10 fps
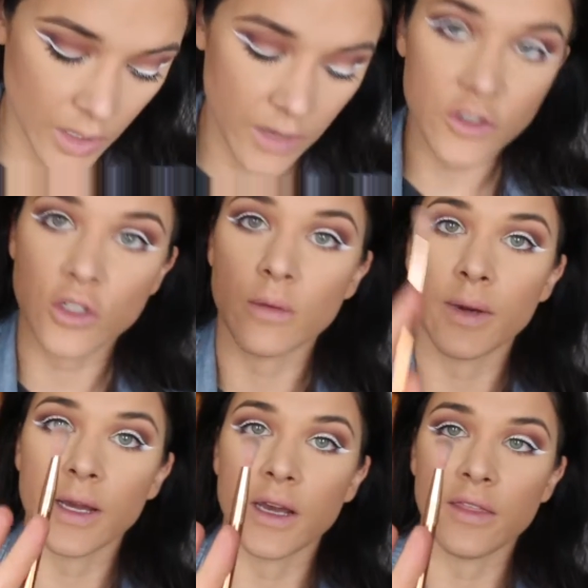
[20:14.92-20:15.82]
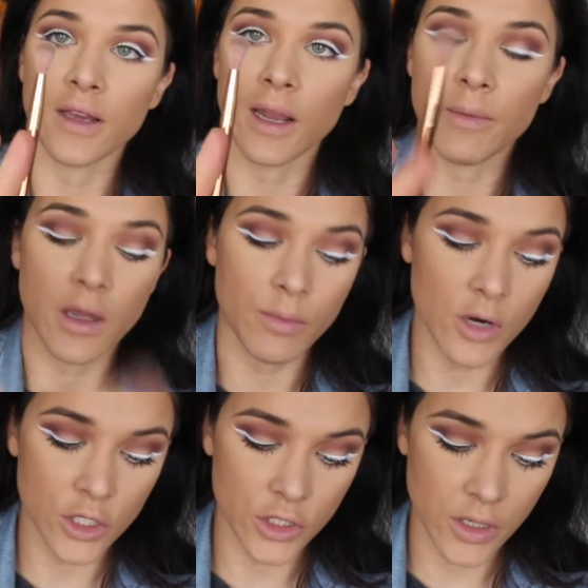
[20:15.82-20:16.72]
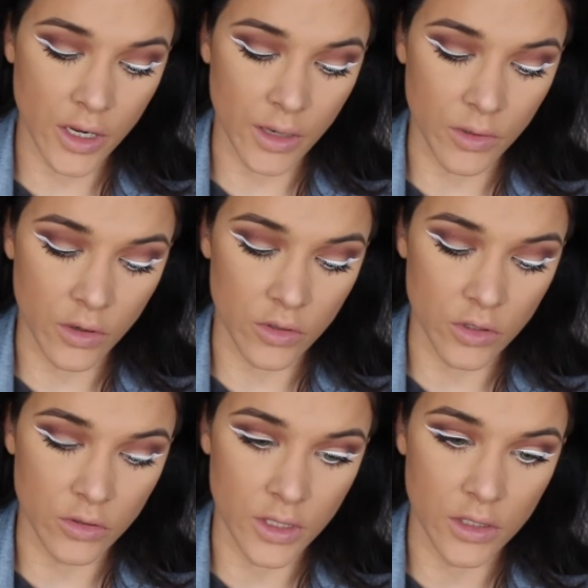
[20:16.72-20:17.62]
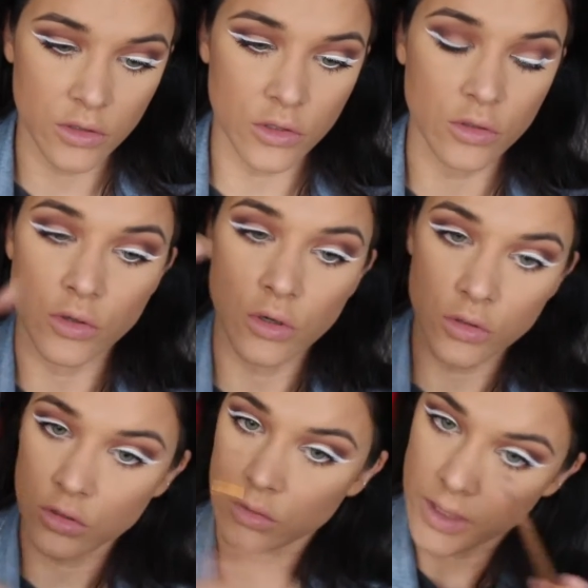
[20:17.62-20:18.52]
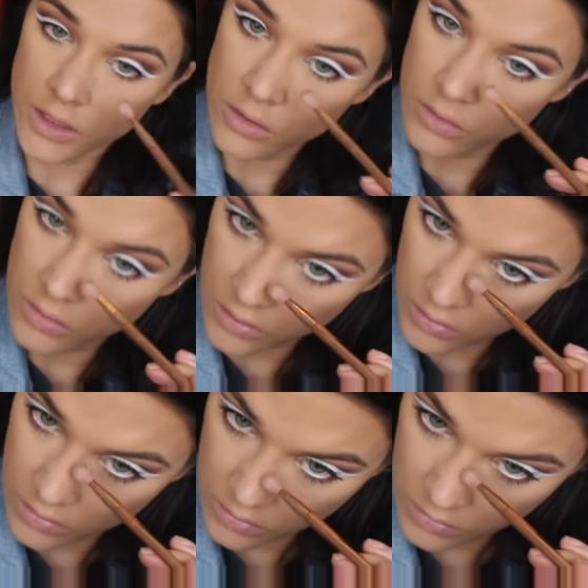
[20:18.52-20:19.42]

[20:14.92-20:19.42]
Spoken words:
And I've just got my other Garnier brush and I'm going to use that to contour my nose.